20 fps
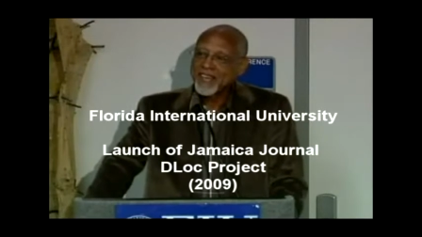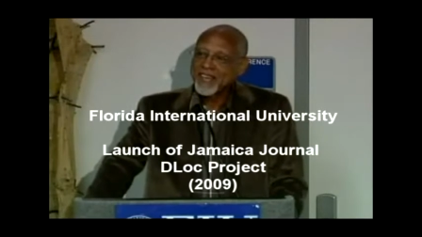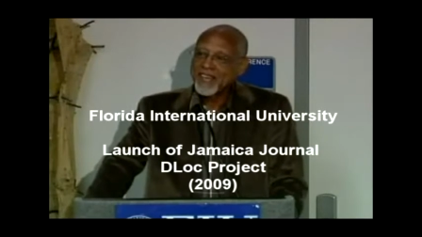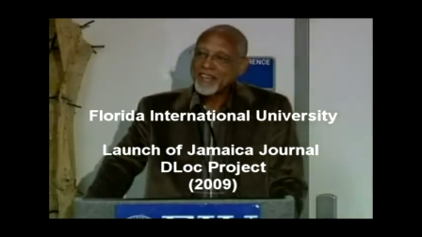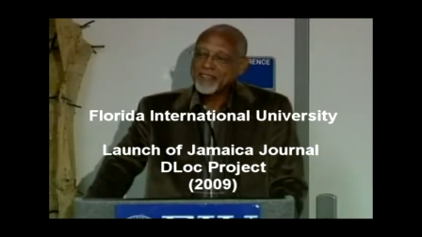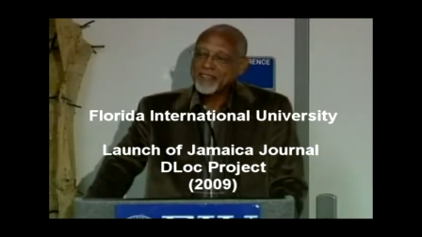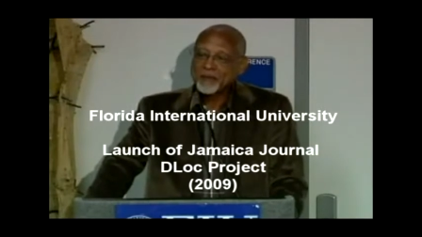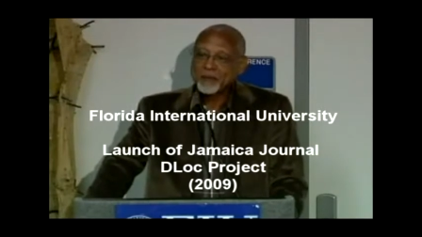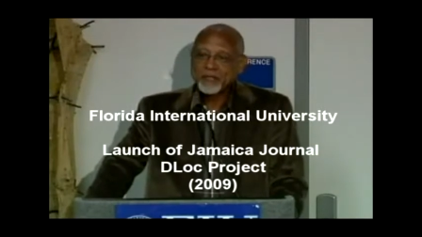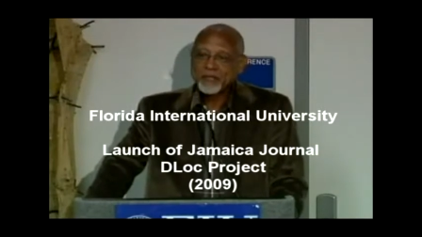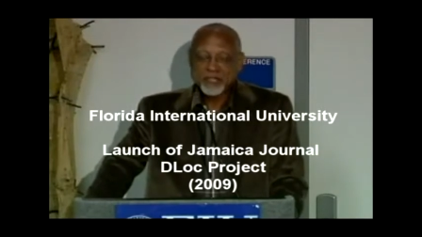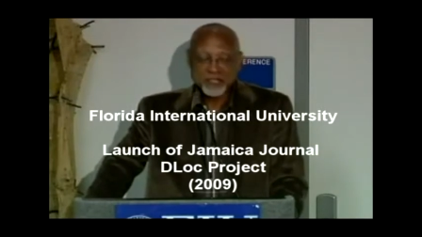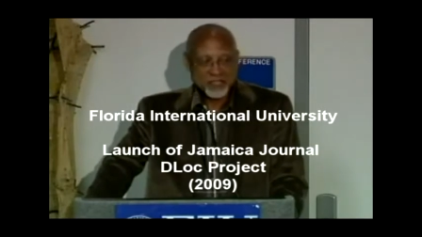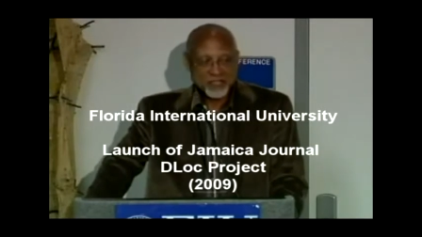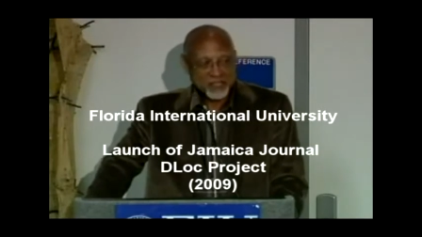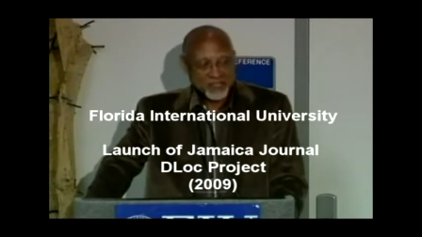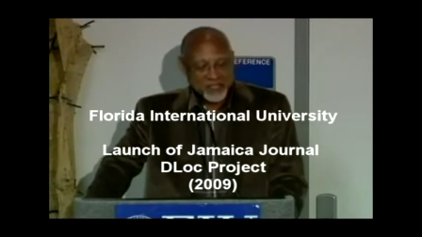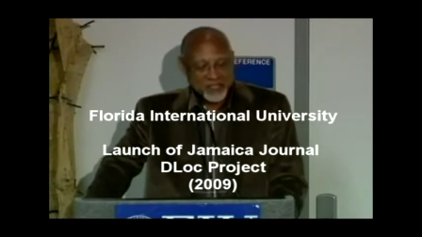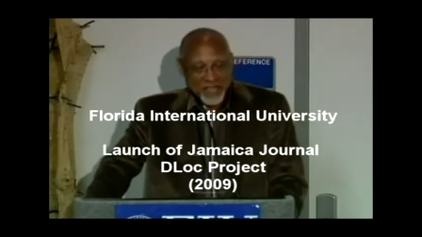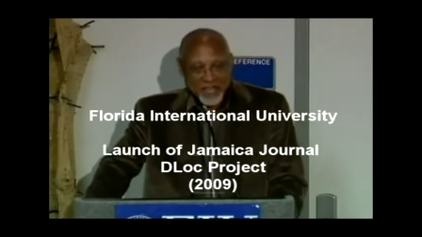and it was a
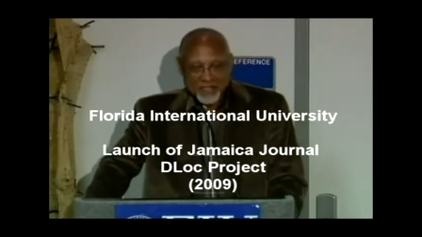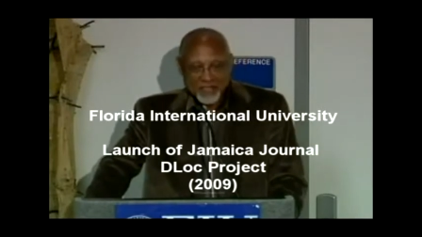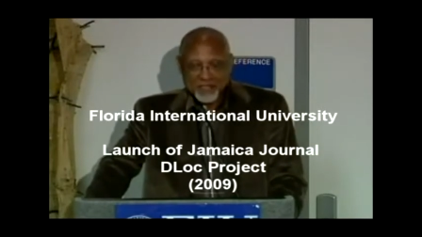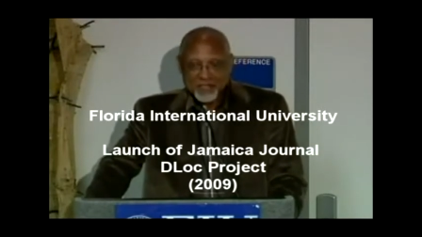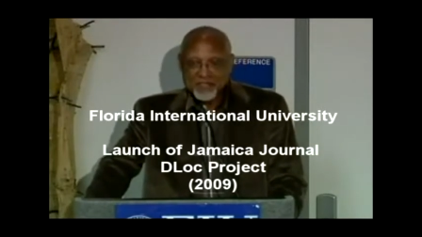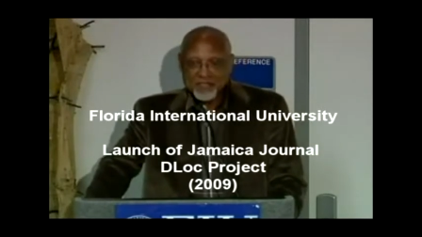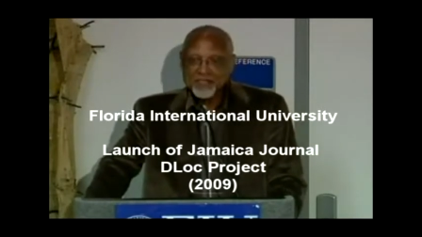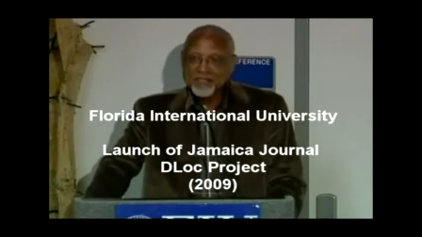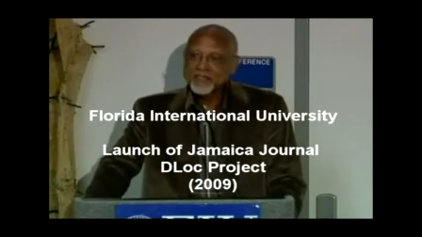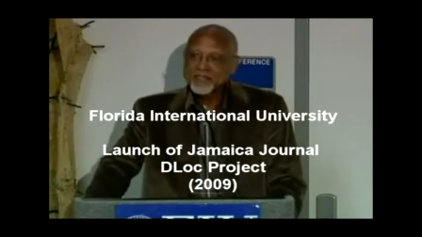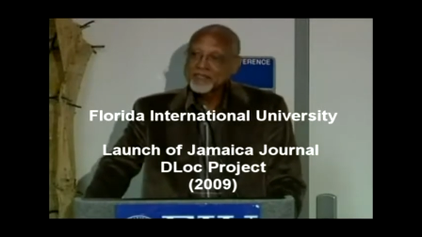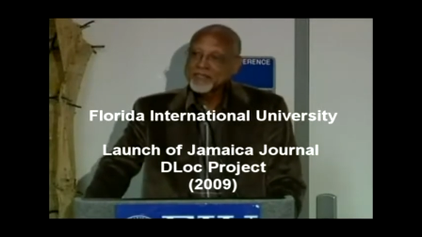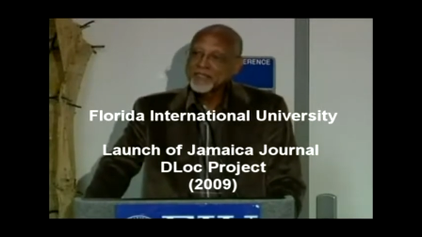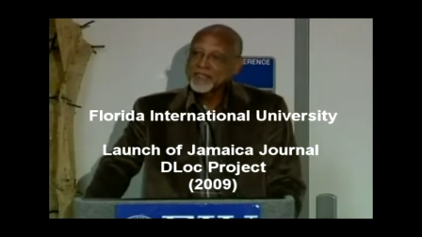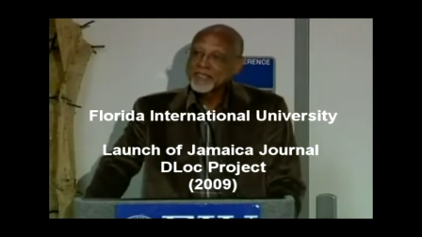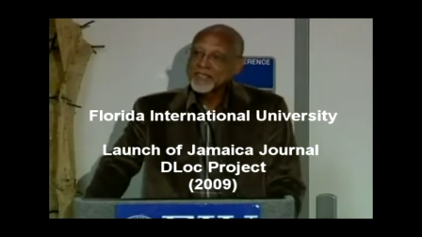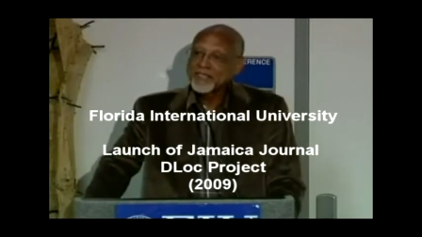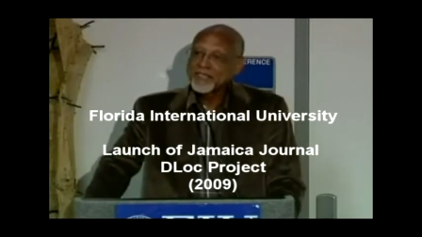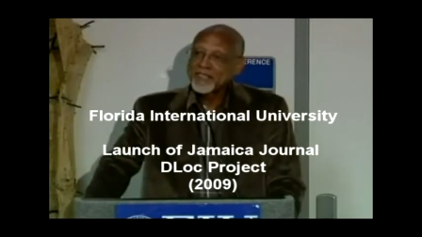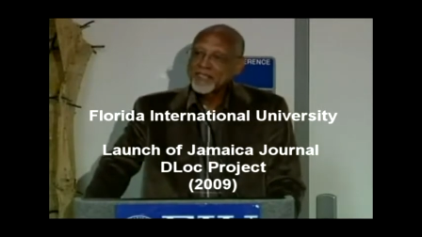success.
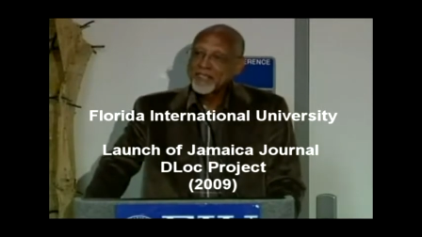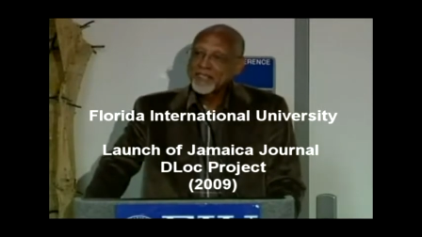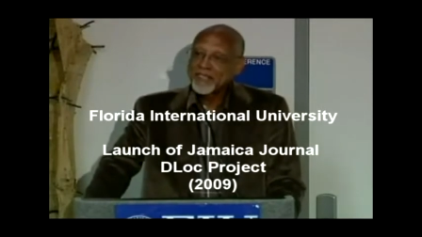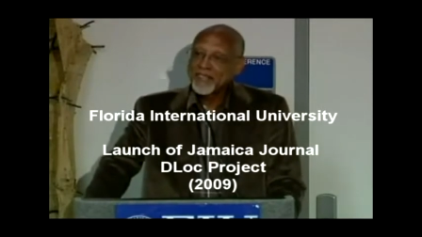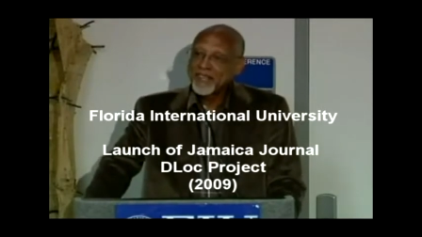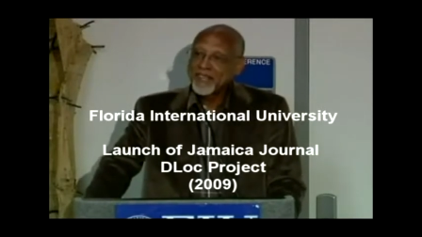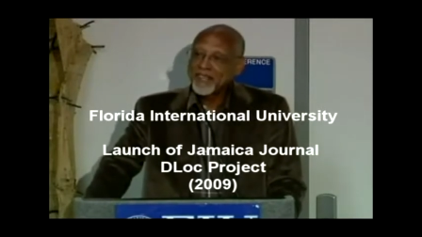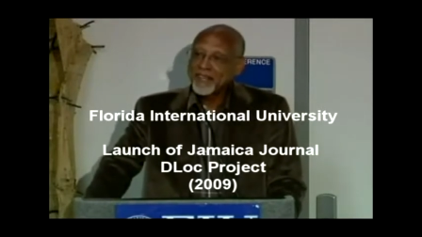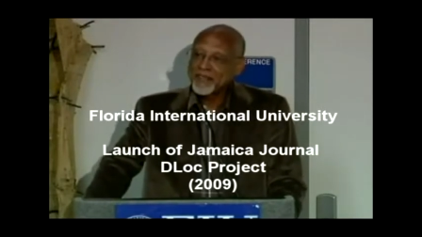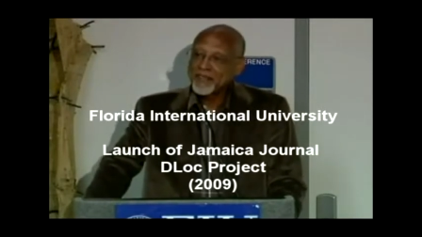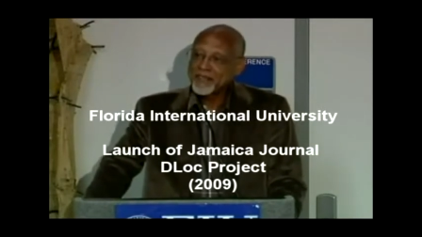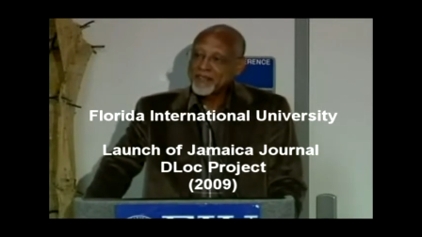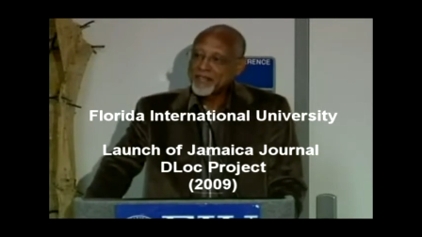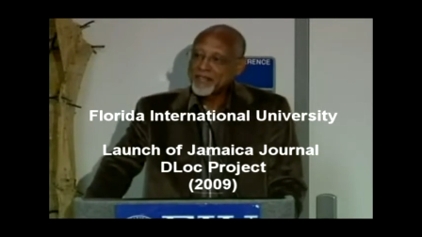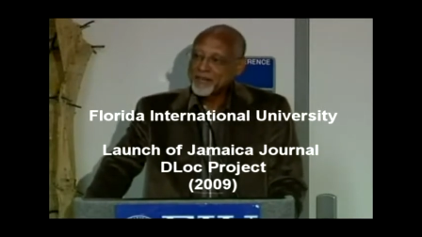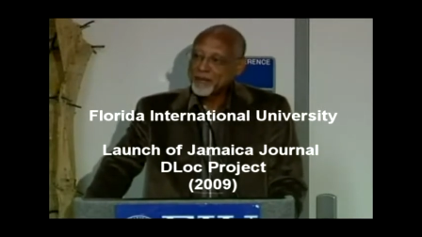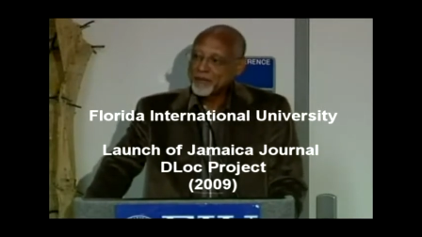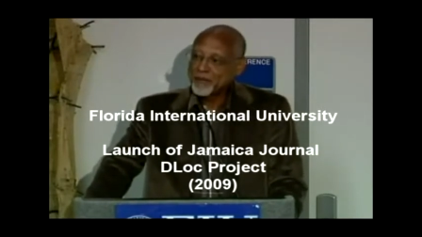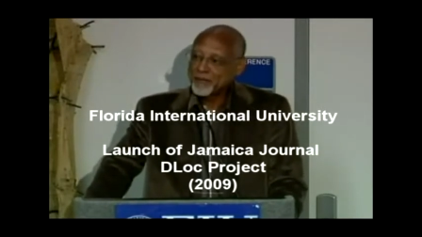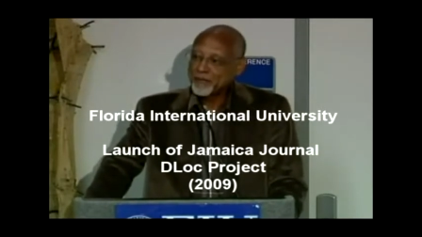And
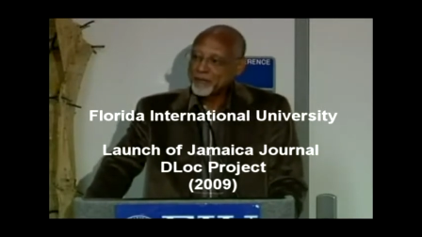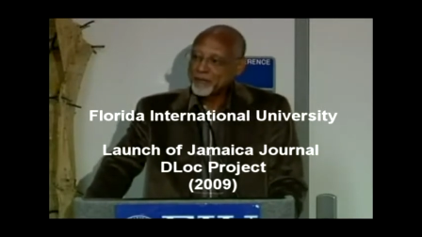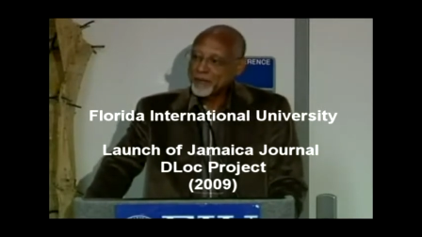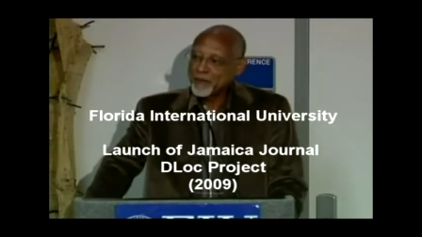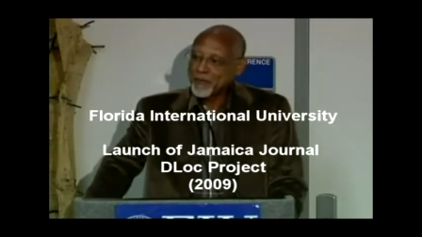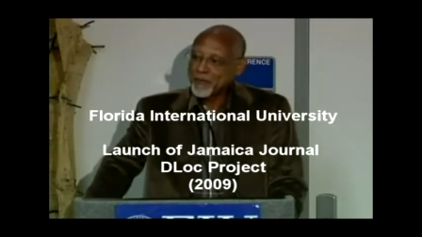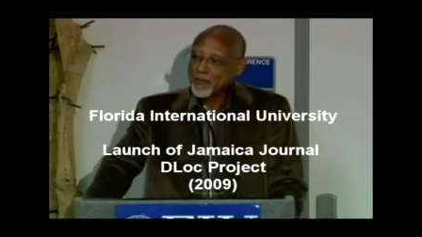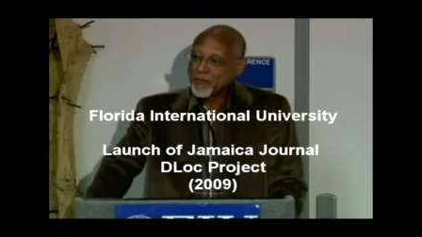um,